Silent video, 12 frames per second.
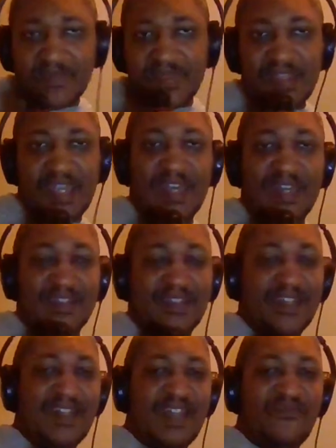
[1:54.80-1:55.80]
Yeah,
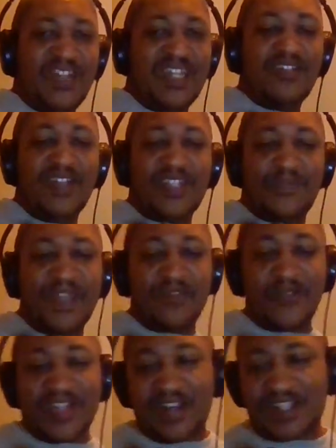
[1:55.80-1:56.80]
doesn't have any USB. We
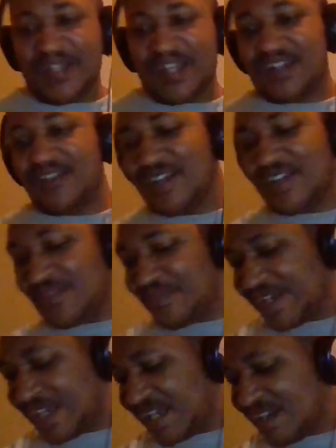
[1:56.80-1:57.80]
talked about
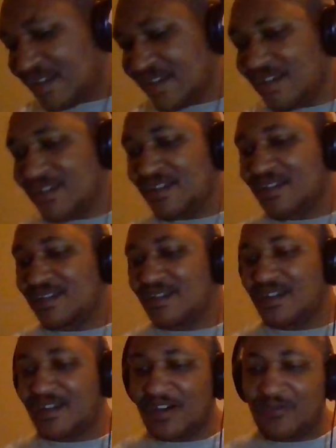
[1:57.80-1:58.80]
USB
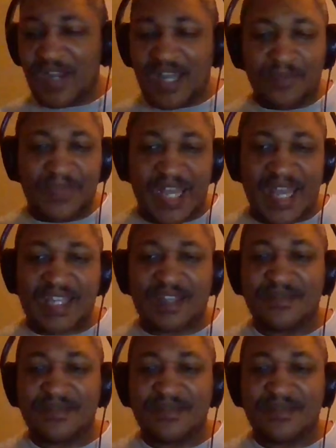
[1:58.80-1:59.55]
a while back.